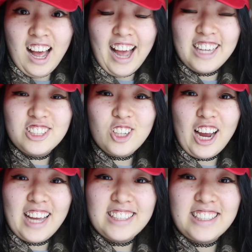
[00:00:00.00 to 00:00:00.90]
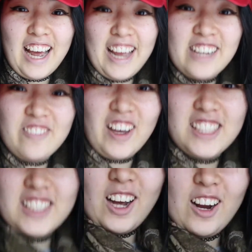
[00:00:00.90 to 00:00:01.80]
I tried tying my
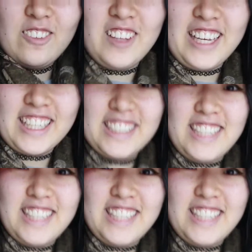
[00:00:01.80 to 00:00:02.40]
scarf like a